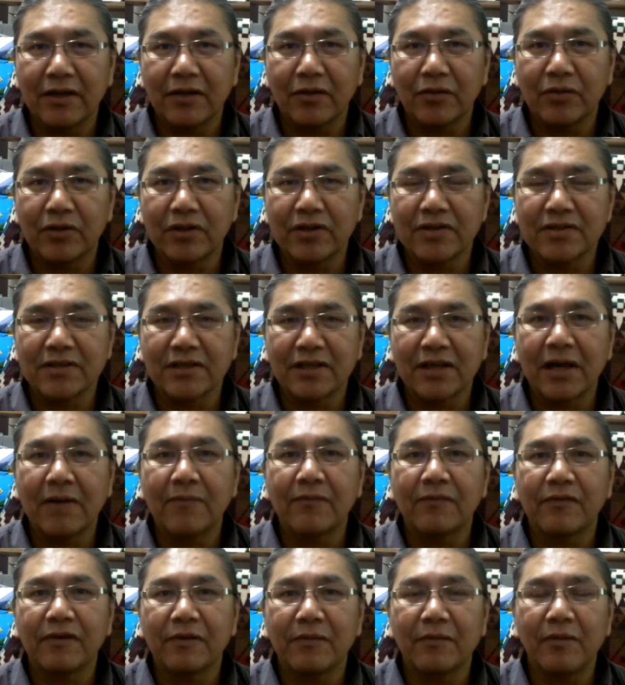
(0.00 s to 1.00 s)
where does it
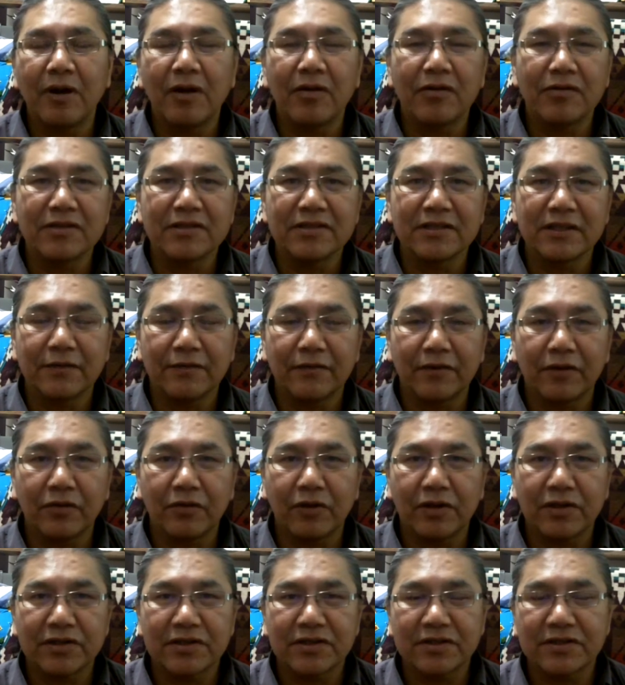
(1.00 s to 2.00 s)
come from, all these different
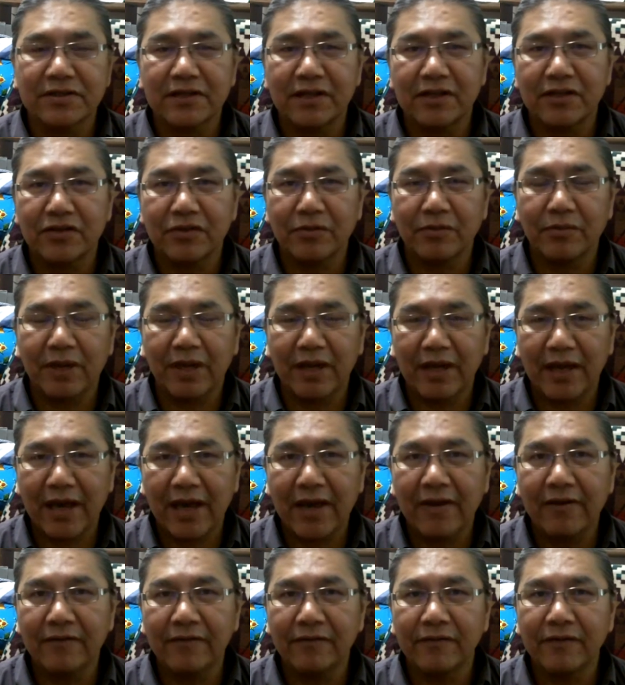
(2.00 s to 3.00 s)
questions that you may
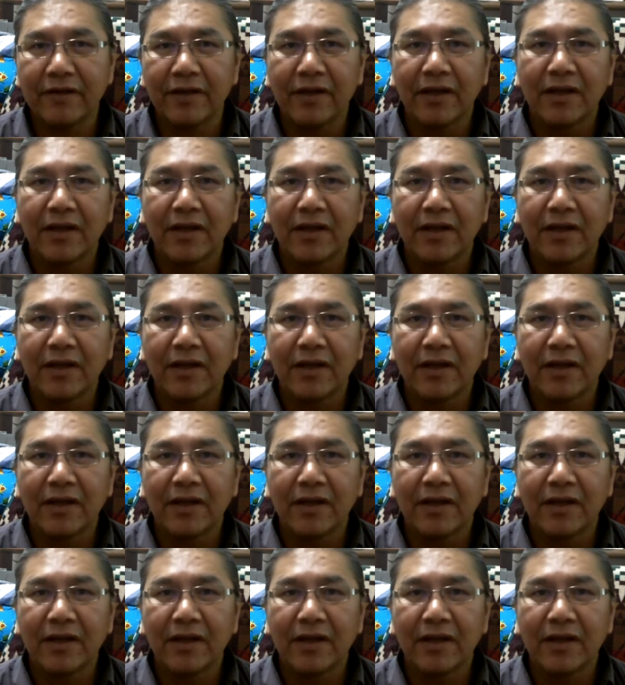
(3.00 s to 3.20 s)
have,